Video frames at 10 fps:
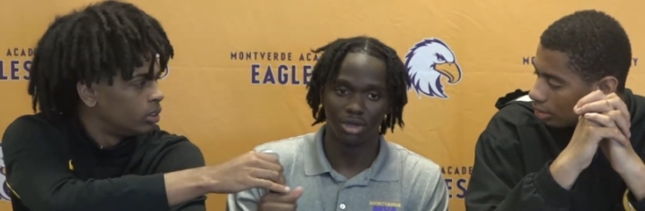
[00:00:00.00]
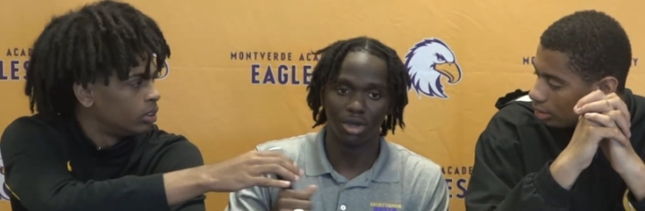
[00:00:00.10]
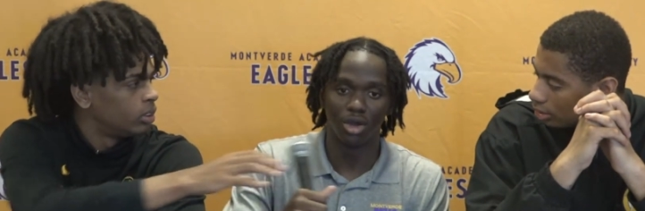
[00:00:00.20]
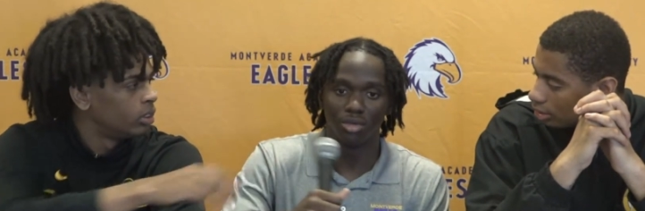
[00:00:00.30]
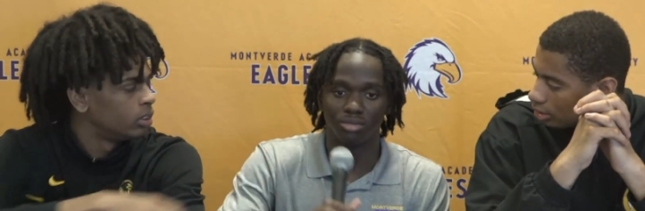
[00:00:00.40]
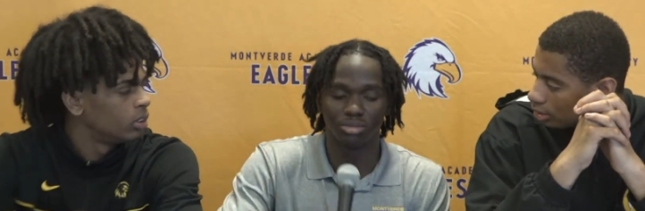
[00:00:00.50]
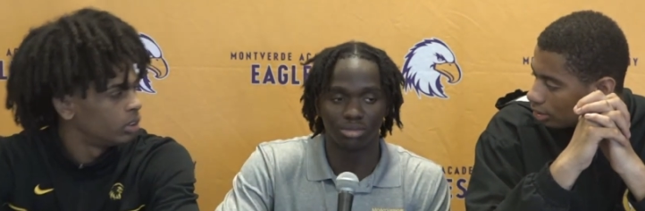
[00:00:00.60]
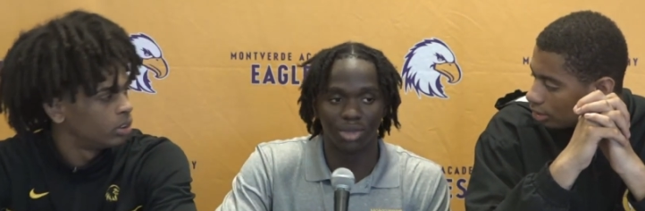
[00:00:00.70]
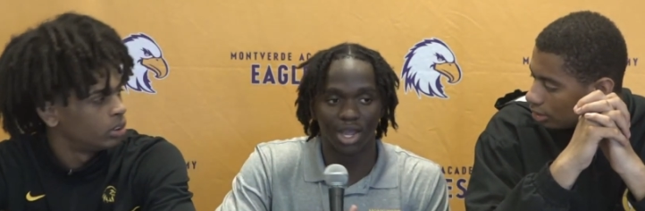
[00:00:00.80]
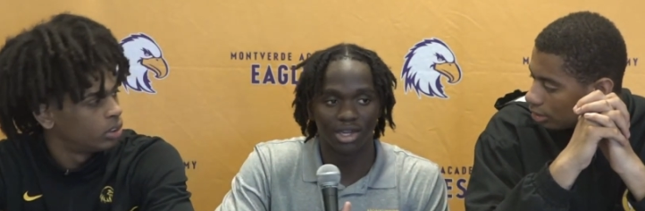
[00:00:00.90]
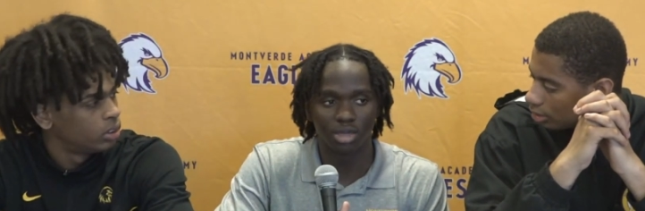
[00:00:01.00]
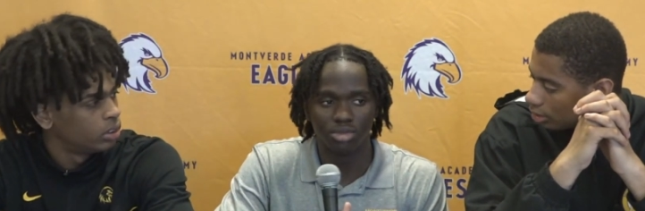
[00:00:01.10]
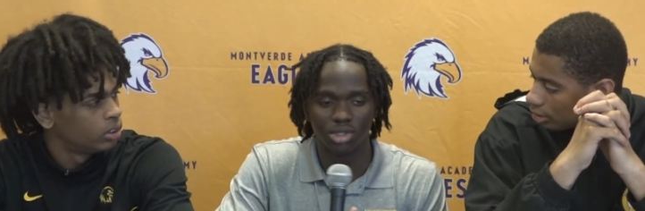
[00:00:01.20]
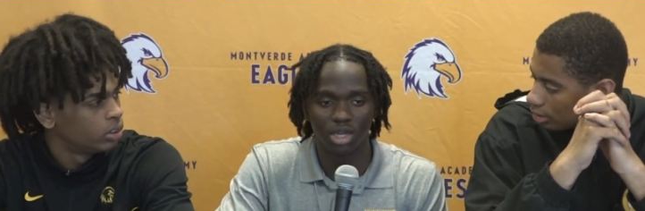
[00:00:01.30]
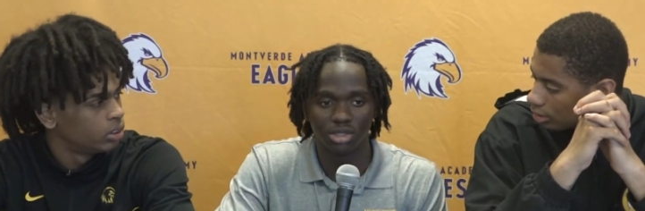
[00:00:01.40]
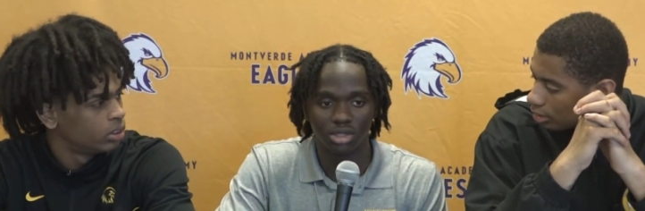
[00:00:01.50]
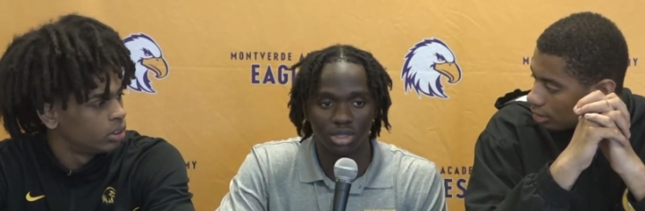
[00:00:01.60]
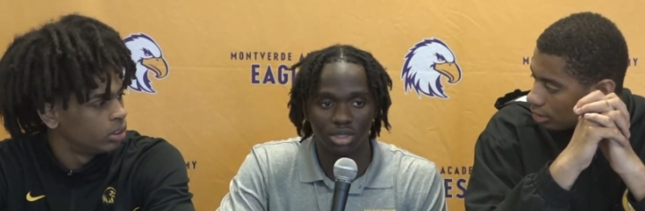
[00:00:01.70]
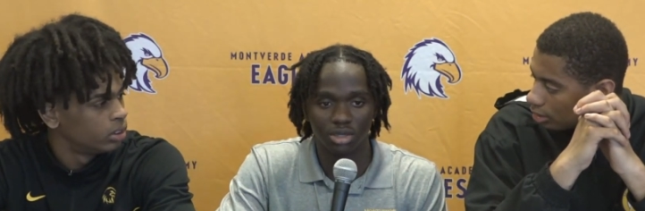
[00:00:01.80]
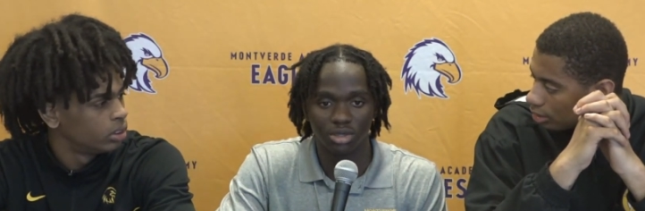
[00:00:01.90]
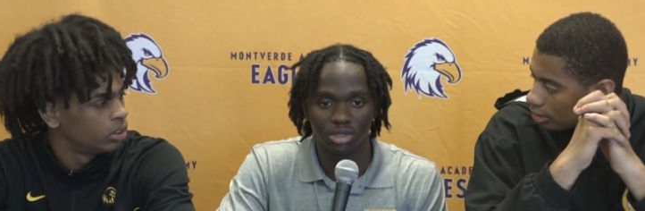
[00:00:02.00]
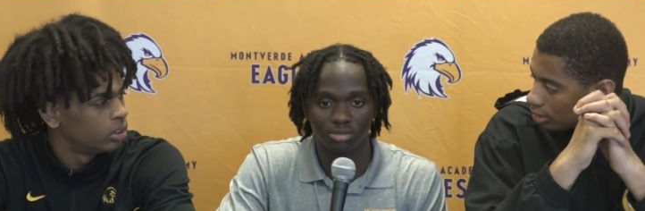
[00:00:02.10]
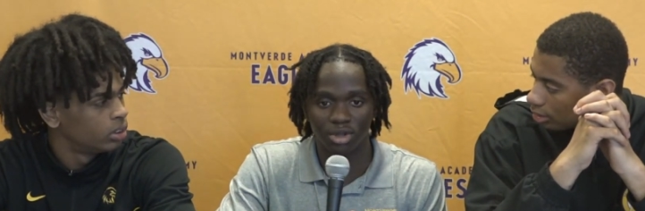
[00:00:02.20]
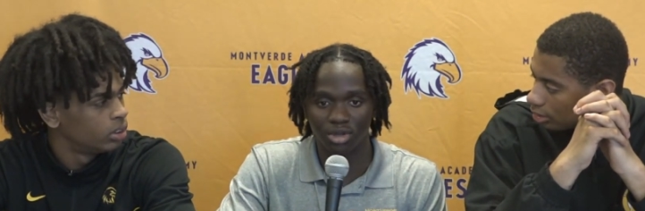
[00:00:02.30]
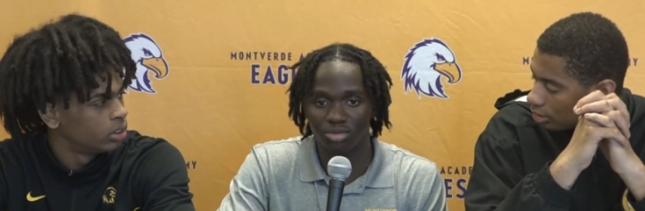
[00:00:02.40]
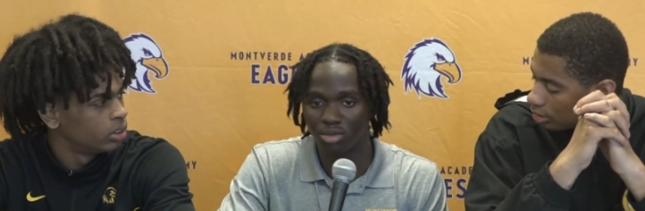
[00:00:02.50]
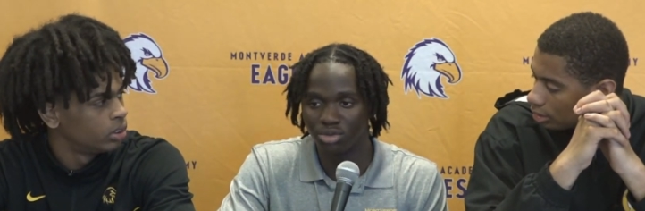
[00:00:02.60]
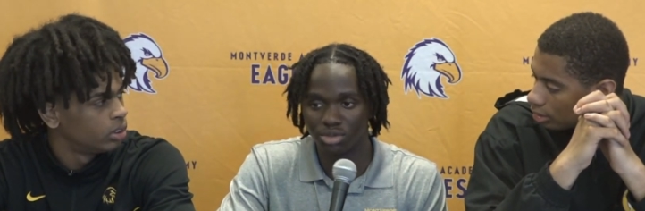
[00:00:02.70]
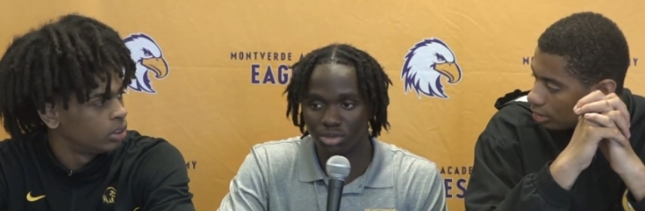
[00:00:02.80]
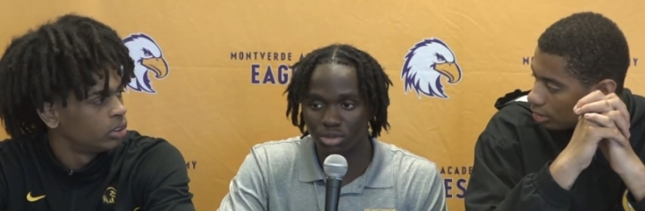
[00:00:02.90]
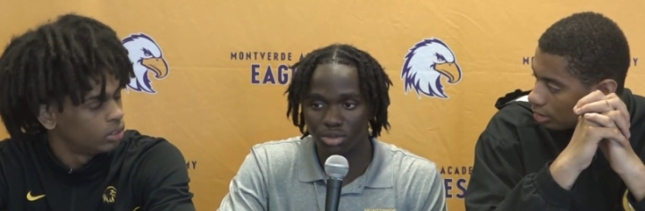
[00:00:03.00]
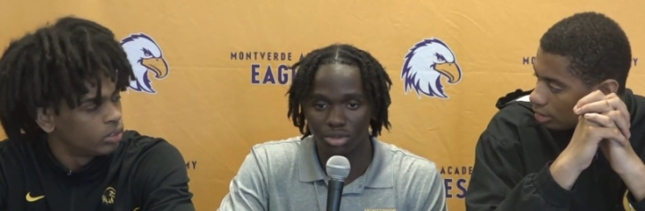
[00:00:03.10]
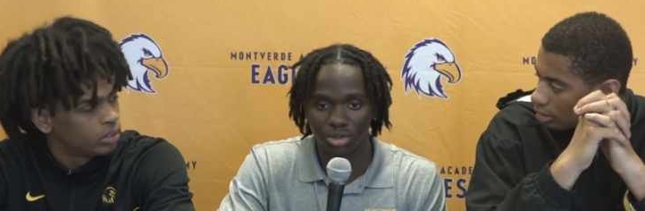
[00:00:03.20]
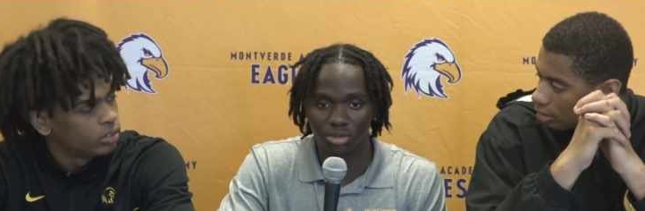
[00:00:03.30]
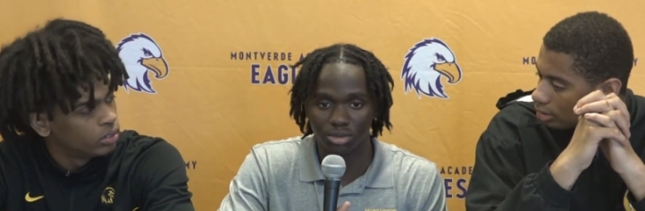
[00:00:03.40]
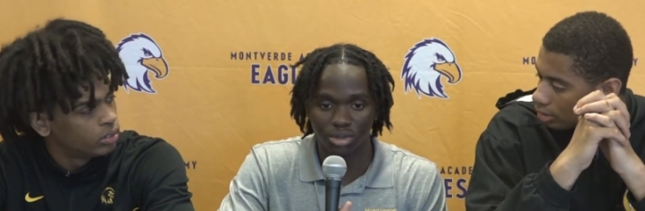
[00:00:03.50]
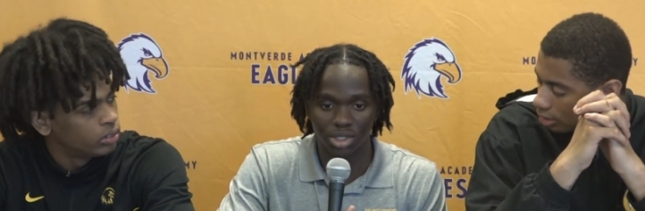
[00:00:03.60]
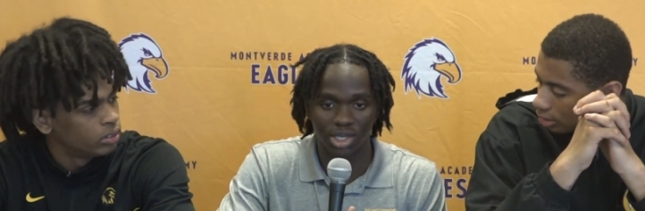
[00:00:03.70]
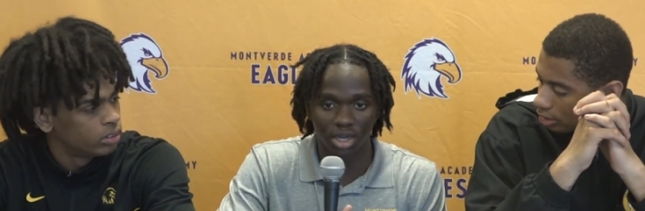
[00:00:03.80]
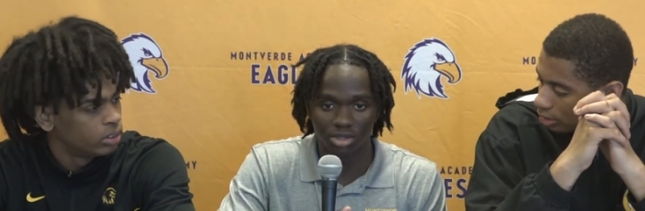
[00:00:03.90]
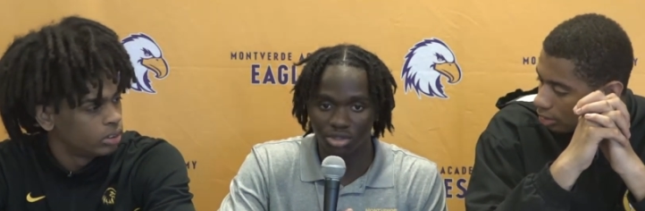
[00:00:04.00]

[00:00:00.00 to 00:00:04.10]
Speaker 1: Um, but academics is actually good here. It's better than public school. You know, it challenges